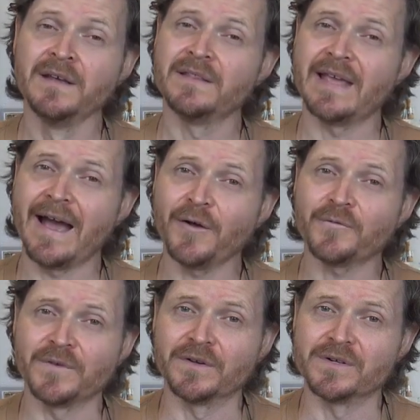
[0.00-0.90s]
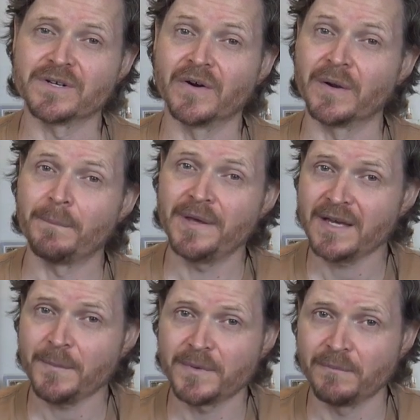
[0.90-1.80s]
The outfielders are going to
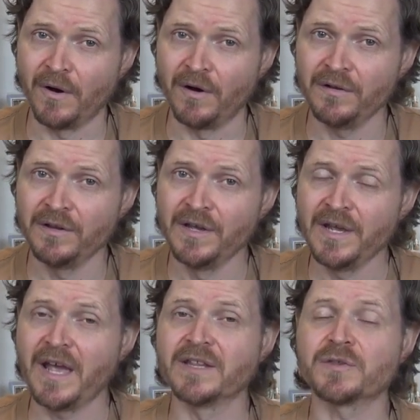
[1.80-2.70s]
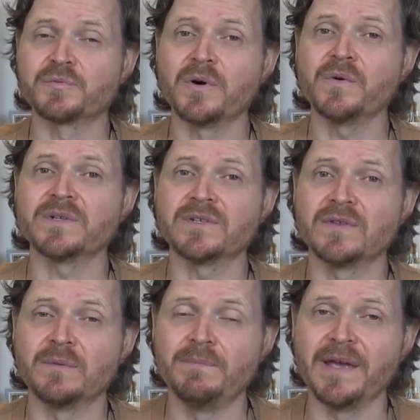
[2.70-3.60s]
pick up the ball and throw it to
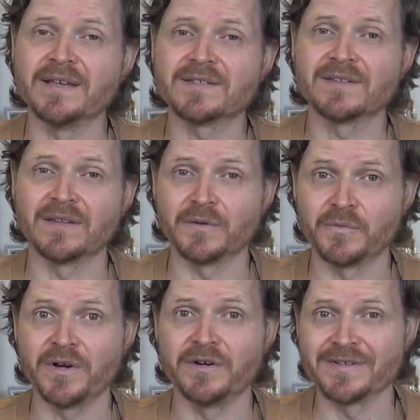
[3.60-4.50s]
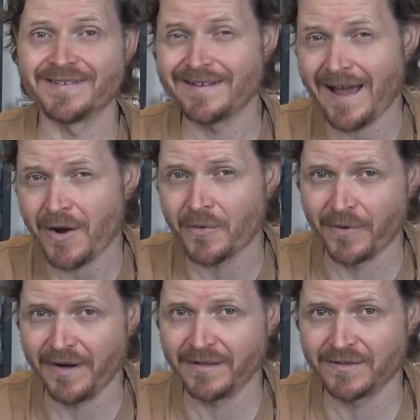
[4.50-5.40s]
the base that the runner is now
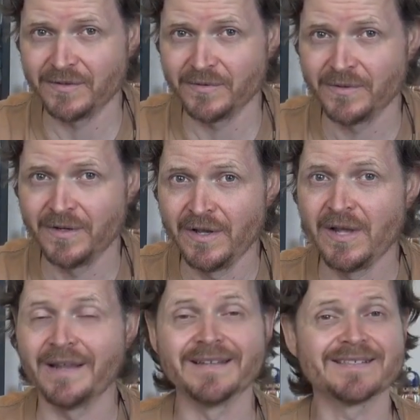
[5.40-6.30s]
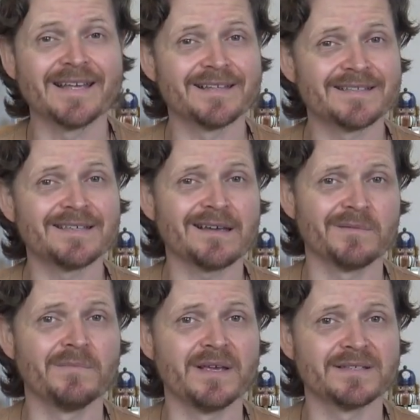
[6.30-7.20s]
running to. Let's say it's
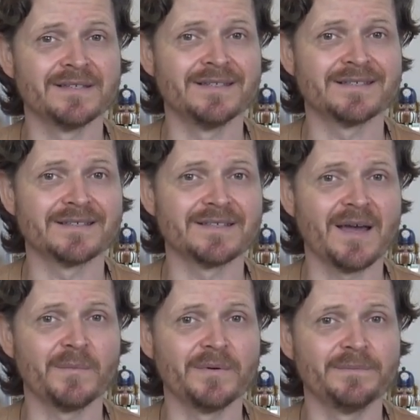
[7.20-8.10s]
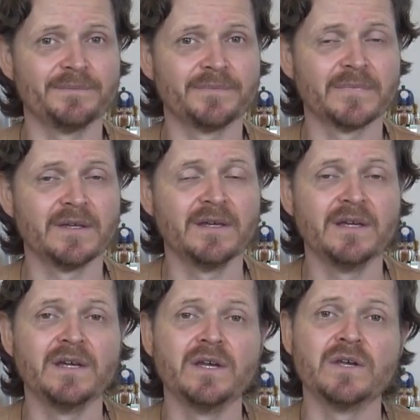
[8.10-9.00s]
second base in this example.
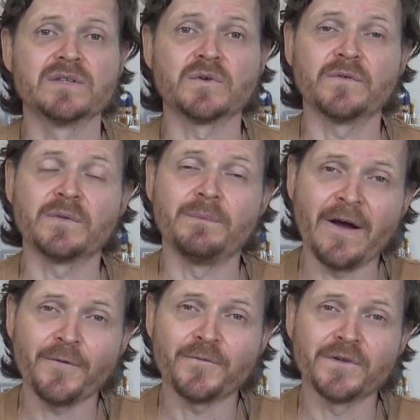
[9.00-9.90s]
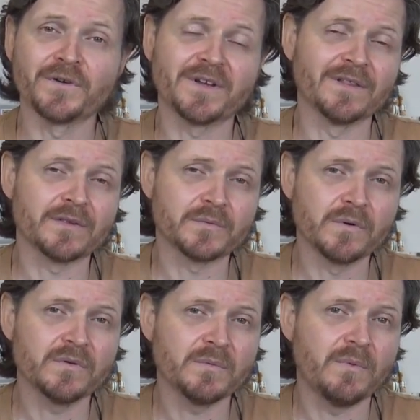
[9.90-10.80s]
So if the outfielder can
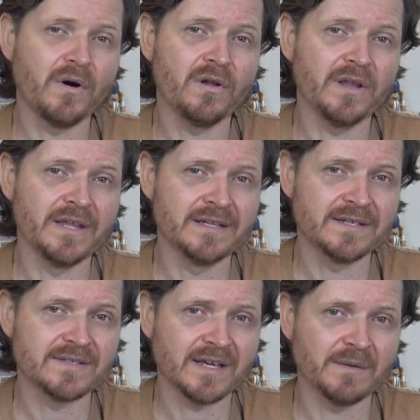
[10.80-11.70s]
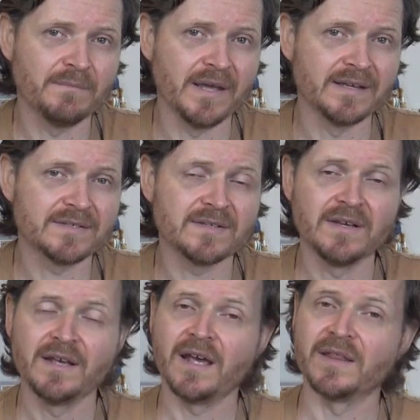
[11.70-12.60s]
throw the ball into second base
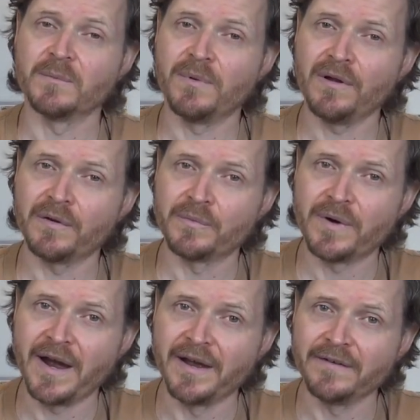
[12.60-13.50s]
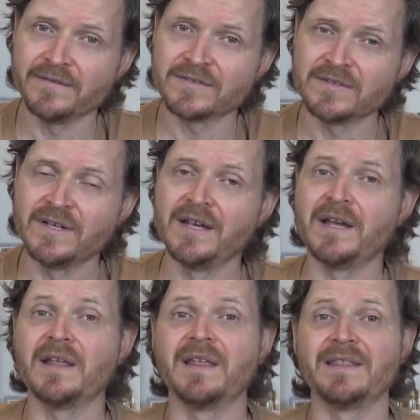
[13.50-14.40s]
and the ball arrives,
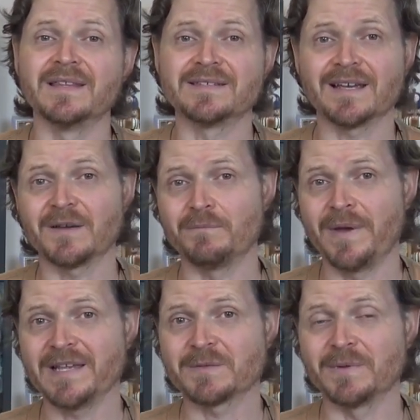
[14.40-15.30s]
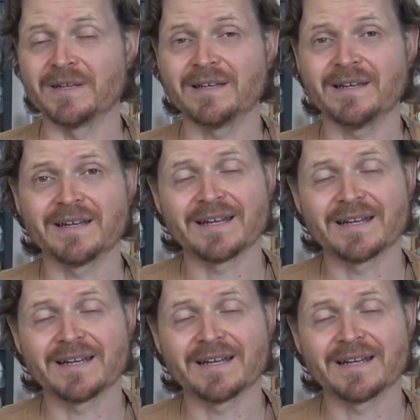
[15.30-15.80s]
the second baseman